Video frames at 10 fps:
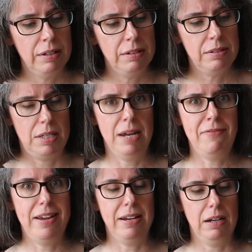
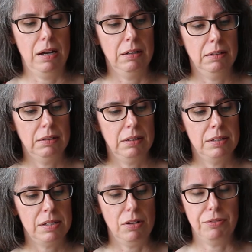Safe area?
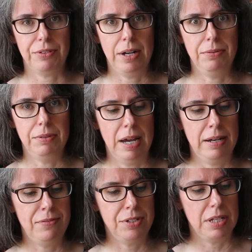Stuttle frowned. I
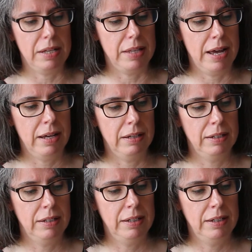never said that.